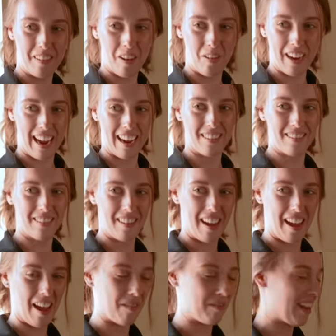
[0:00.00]
Okay.
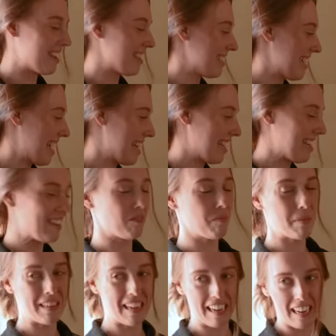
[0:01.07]
Um, like I said, it isn't
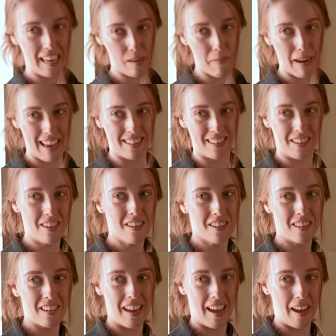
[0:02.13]
particularly
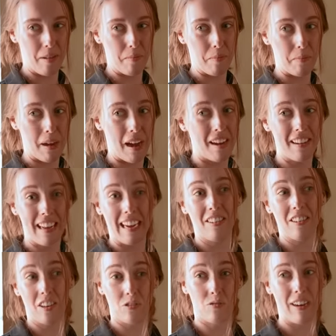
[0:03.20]
pleasant, um, but
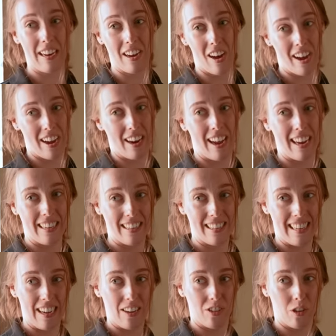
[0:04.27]
it does really highlight
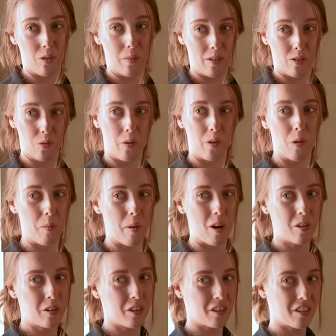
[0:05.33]
the issue with squirrel
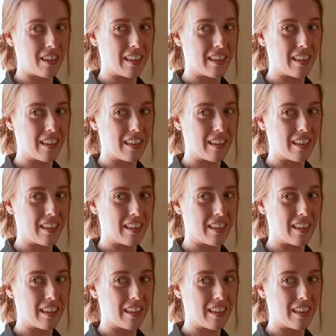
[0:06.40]
pox.